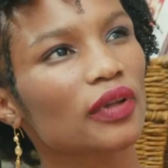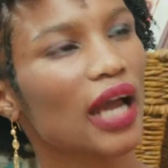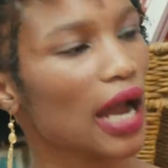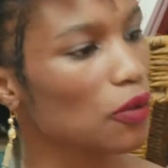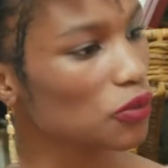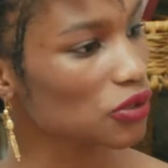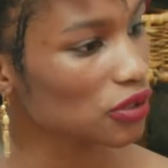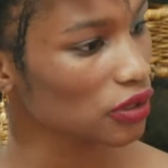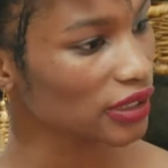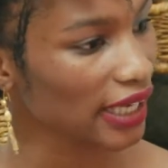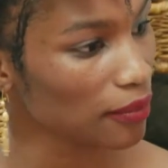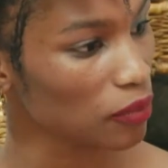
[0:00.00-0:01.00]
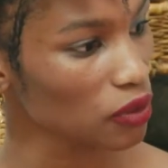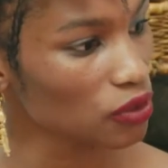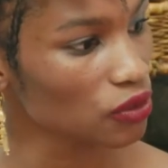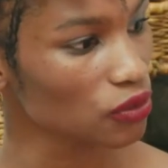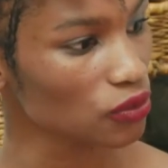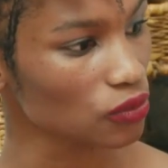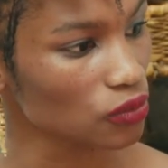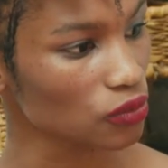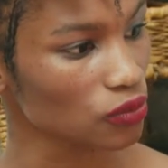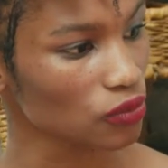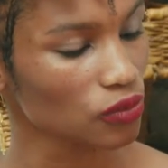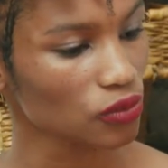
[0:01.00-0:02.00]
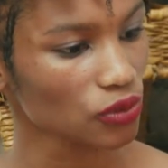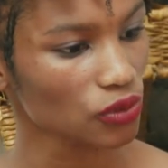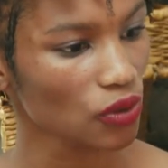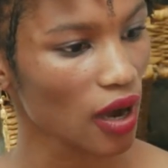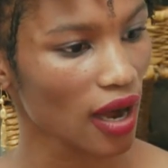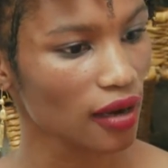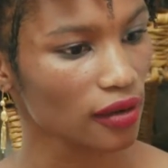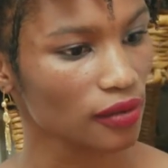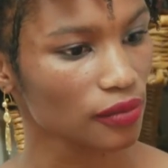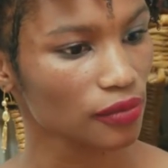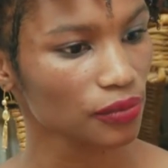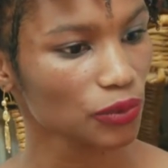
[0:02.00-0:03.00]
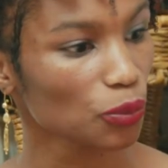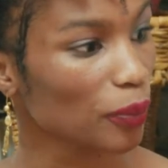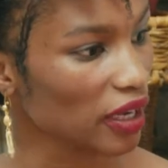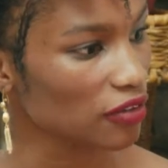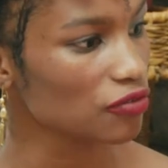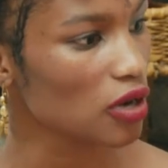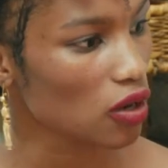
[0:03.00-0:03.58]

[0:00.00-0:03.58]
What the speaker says: I was not able to pay for